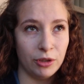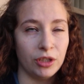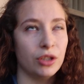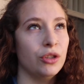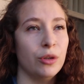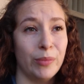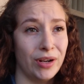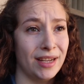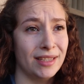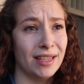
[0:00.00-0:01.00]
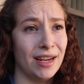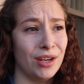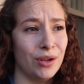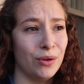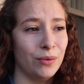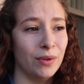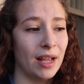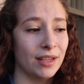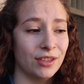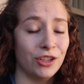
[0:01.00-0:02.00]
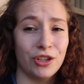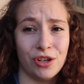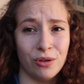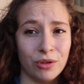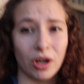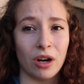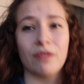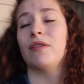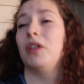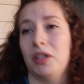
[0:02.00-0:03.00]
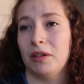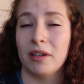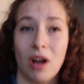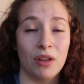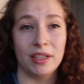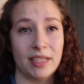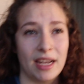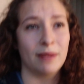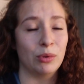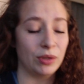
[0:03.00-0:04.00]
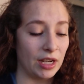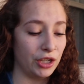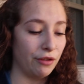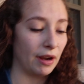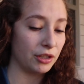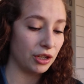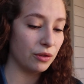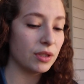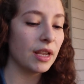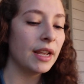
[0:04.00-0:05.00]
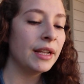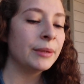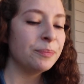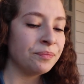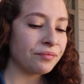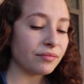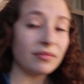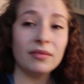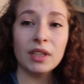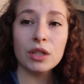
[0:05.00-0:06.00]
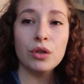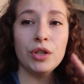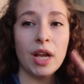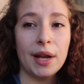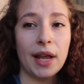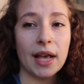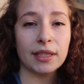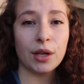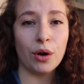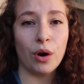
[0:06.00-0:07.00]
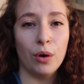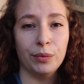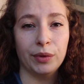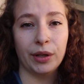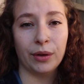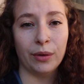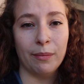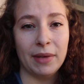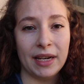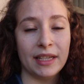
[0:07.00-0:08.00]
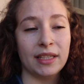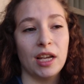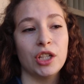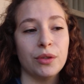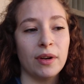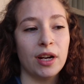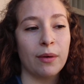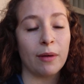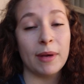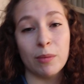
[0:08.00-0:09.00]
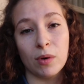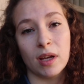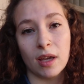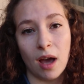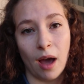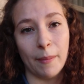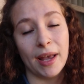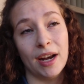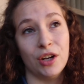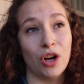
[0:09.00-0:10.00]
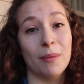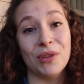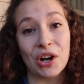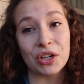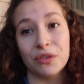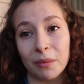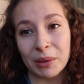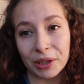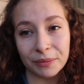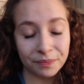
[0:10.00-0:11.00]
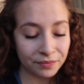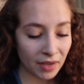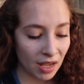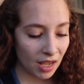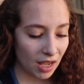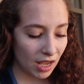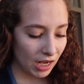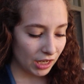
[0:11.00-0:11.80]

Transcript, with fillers: She's a super nice lady who has such a huge heart for all these animals that she rescues. So she kind of has like her own little mini sanctuary where people can come and adopt dogs from her.